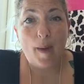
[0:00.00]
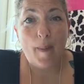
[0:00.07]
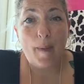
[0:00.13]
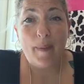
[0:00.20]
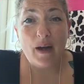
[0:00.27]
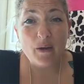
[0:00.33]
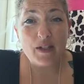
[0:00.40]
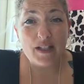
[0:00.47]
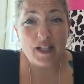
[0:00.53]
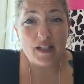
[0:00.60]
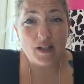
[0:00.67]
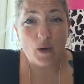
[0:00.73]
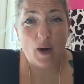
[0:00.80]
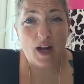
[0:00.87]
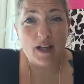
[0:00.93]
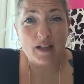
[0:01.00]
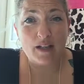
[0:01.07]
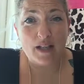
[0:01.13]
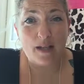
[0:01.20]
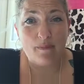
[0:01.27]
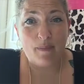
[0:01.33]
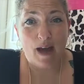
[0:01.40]
about
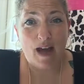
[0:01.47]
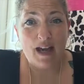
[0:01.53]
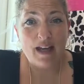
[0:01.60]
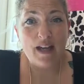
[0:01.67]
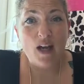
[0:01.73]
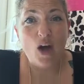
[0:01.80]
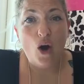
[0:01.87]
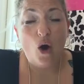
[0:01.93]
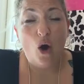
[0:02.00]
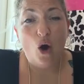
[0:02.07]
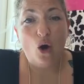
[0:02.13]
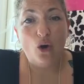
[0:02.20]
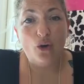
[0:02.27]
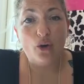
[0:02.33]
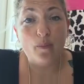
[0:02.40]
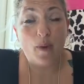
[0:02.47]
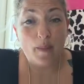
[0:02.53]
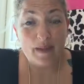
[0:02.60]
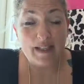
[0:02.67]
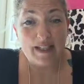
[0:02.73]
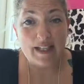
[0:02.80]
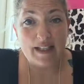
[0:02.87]
£6,000 in May on my
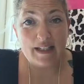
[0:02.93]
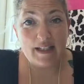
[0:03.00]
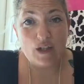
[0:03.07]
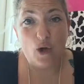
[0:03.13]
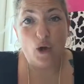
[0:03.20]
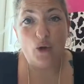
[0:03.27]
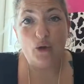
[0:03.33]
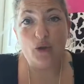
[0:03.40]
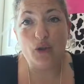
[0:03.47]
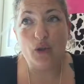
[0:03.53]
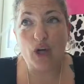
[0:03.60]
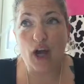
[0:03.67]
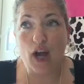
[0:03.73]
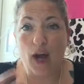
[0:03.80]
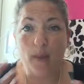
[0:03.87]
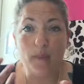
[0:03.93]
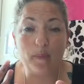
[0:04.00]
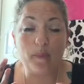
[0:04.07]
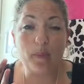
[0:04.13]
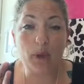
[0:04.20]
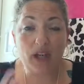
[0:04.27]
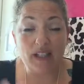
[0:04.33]
business, on
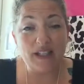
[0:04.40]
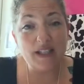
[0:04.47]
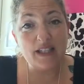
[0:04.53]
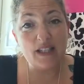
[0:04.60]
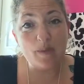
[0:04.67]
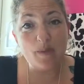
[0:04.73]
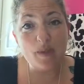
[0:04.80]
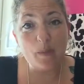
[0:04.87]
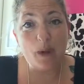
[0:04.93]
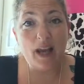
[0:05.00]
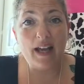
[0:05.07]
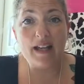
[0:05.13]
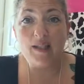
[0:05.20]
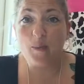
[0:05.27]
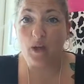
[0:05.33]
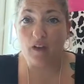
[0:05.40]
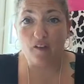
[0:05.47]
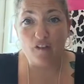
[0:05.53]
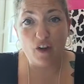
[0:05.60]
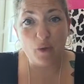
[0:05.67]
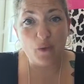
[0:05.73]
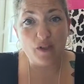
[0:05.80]
putting systems in place, putting
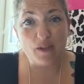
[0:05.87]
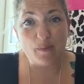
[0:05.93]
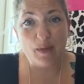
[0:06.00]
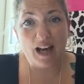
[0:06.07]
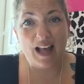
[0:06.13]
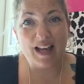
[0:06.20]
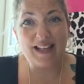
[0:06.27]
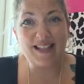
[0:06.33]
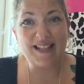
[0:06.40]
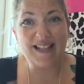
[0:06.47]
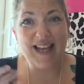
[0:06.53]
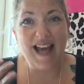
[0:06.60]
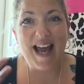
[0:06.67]
funnels in place,